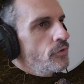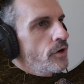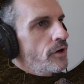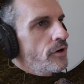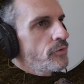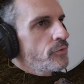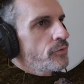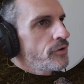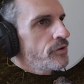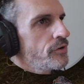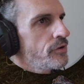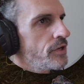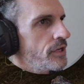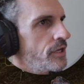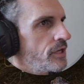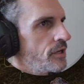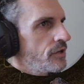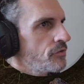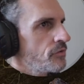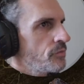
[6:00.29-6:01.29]
hardwood, and
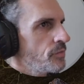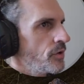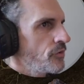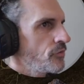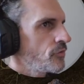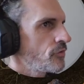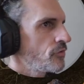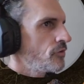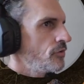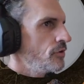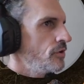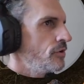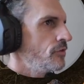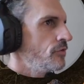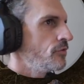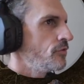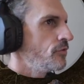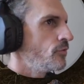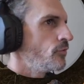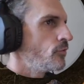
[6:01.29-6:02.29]
it smelts
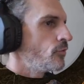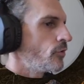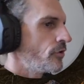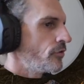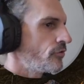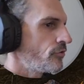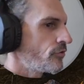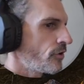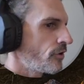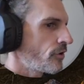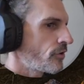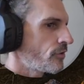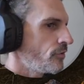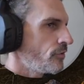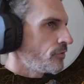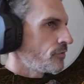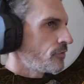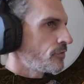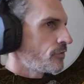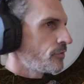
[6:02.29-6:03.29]
into 1
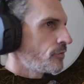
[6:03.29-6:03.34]
charcoal, so we